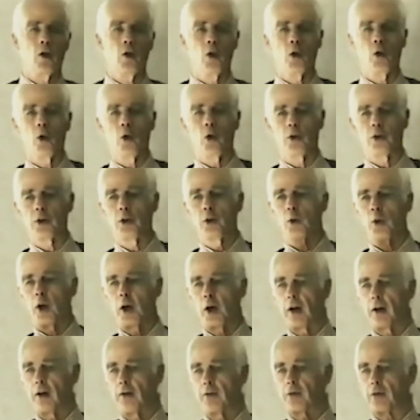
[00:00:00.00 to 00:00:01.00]
or you
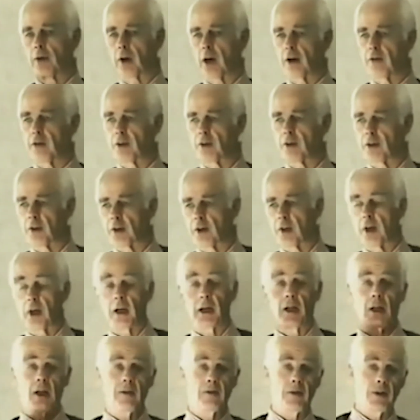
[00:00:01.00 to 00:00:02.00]
have gravity
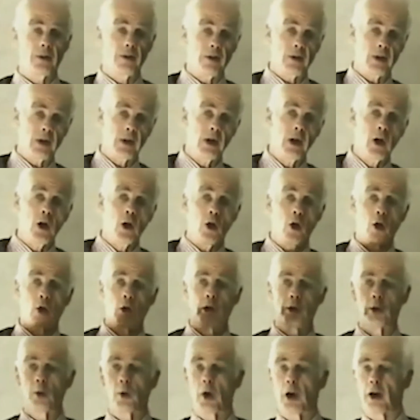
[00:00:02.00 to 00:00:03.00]
and levity,
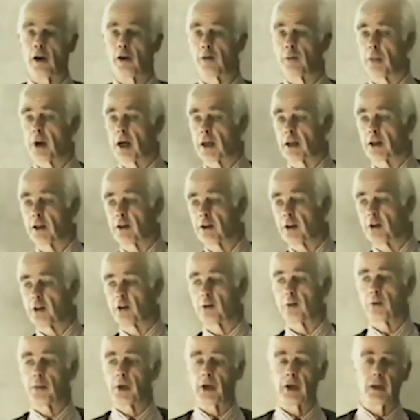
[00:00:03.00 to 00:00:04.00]
or you have
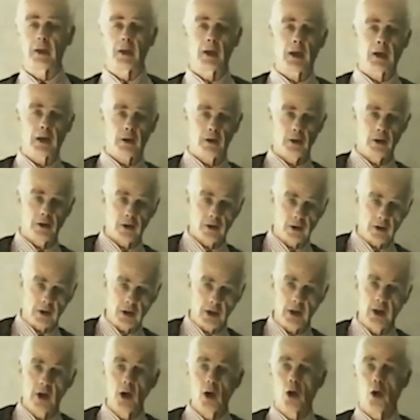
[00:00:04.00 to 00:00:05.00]
magnetism and
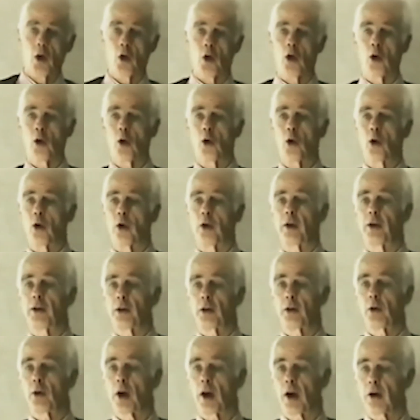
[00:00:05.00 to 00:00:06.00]
electricity, or
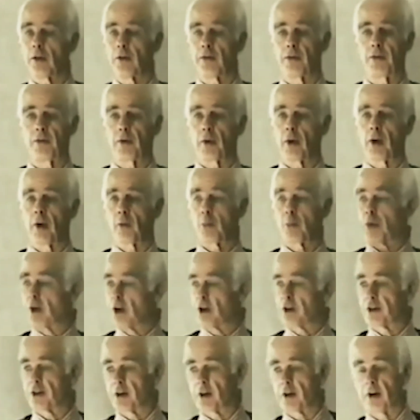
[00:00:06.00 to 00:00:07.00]
you have
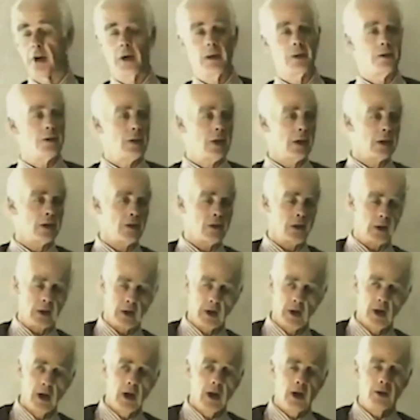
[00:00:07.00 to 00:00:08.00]
pressure and
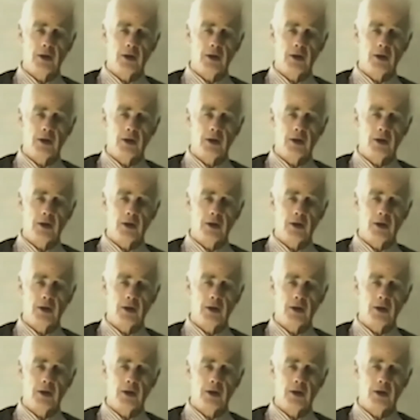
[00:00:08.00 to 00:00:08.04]
suction.